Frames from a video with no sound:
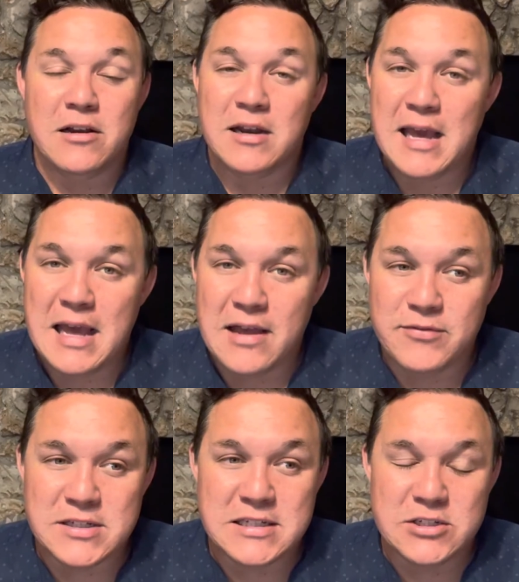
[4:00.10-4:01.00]
and a half,
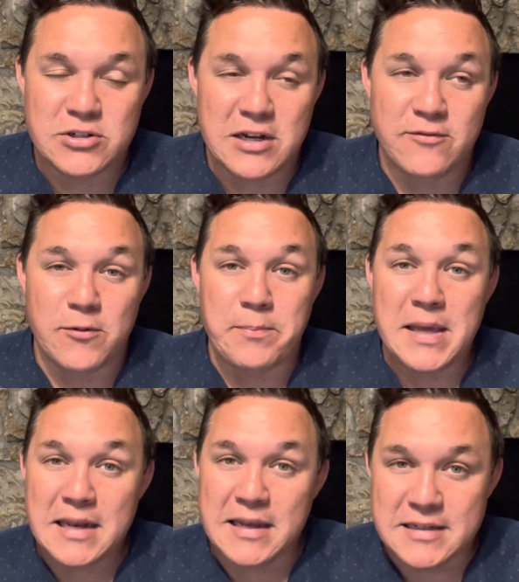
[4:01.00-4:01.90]
this thing's trading for
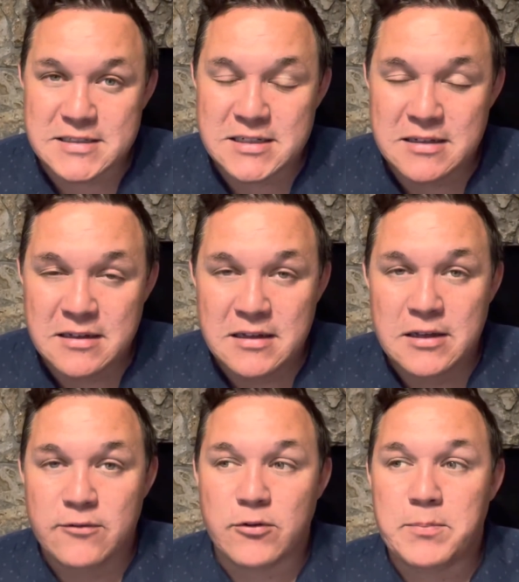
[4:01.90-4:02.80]
pennies,
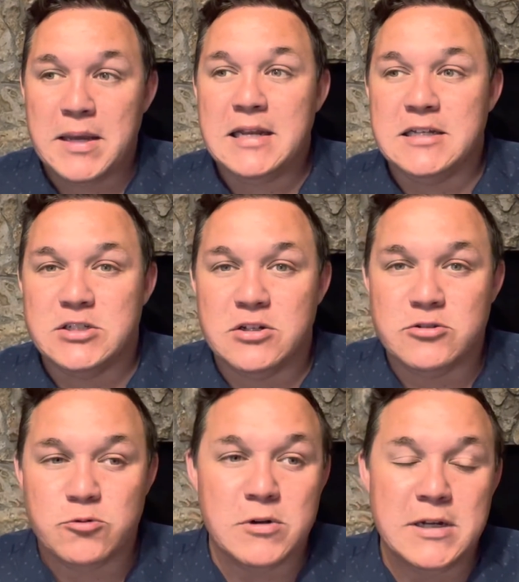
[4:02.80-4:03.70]
you know,
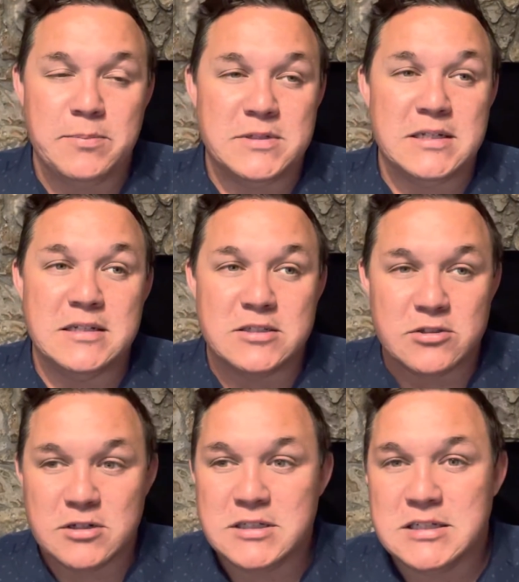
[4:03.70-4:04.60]
20 cents,
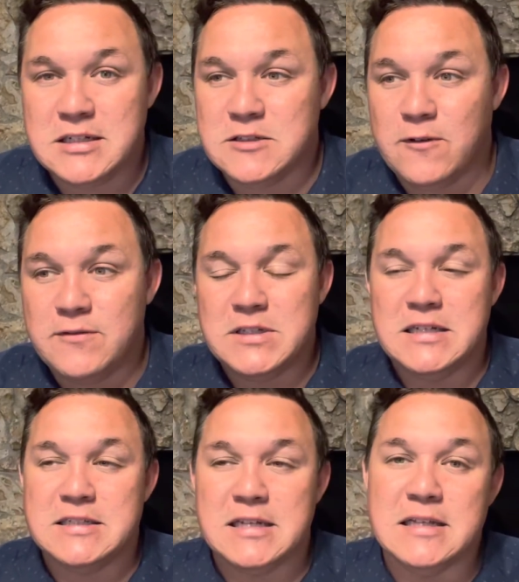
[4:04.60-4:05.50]
30 cents,
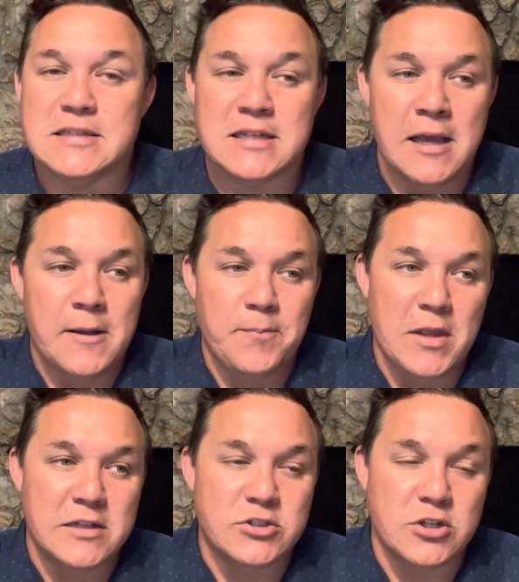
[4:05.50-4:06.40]
15 cents.
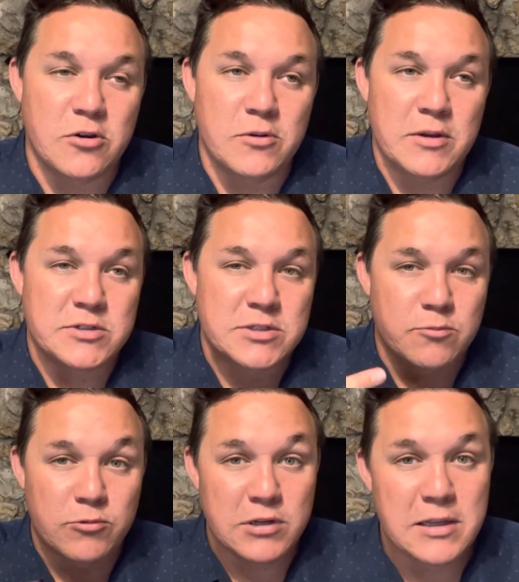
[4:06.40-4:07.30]
And so it was
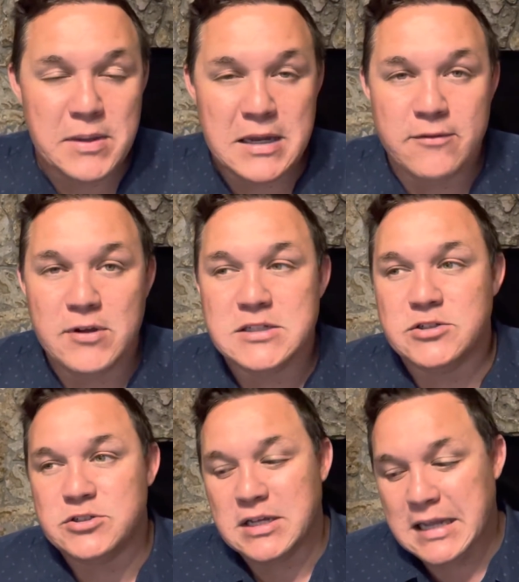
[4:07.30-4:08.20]
some really big
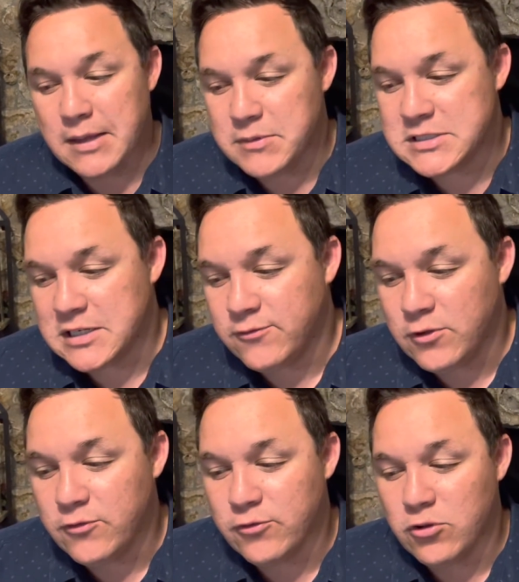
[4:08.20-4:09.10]
investors that kept this thing
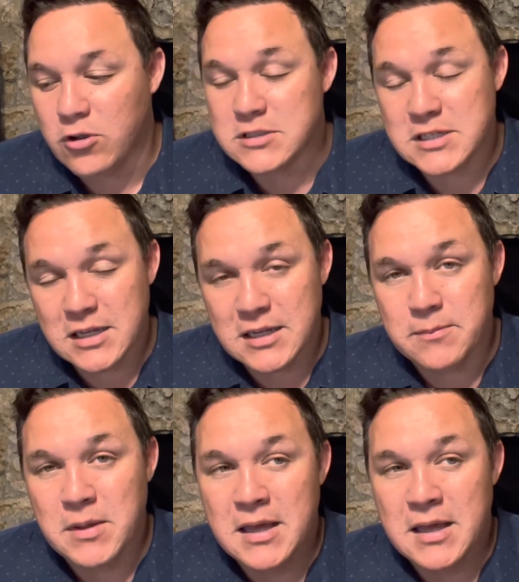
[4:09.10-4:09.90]
afloat for a long time.